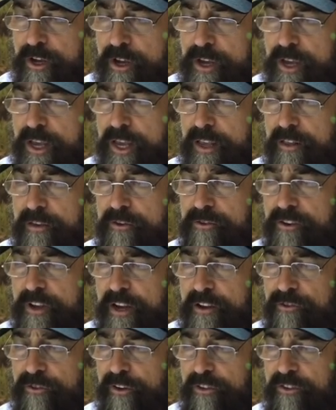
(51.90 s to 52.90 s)
and there's
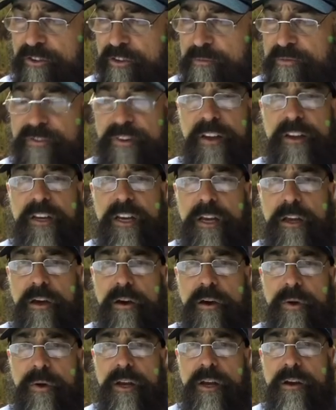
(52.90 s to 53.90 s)
actually some funding
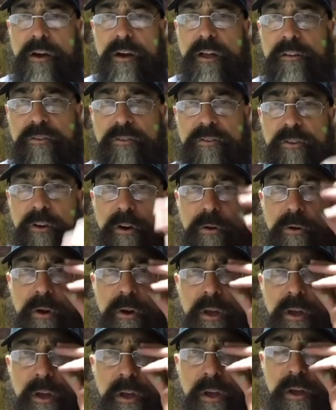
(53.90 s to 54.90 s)
going on. So
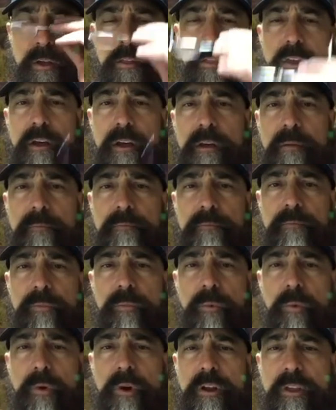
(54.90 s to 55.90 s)

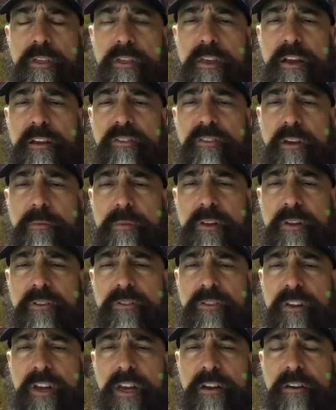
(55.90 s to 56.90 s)
one of the things I've been
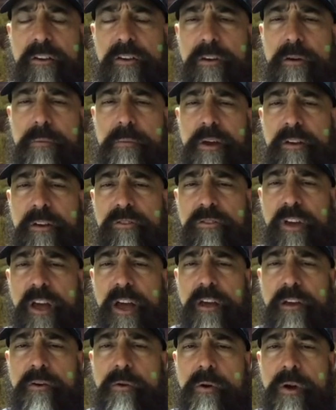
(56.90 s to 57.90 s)
saying good about
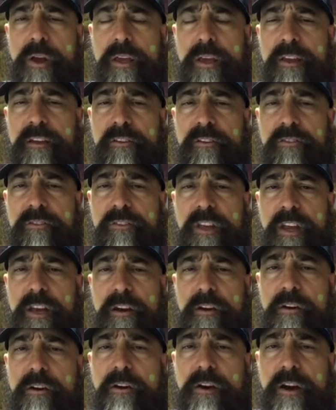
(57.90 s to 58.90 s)
Skycoin is they
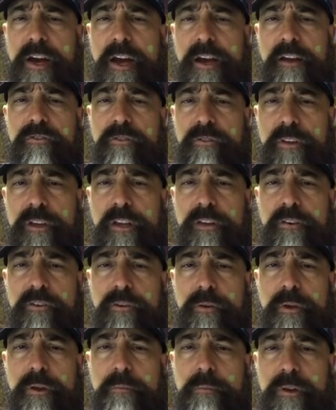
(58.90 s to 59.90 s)
are actually
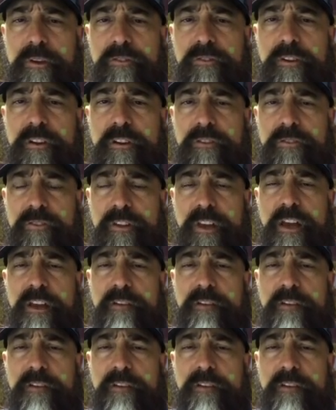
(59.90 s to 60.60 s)
doing business. They have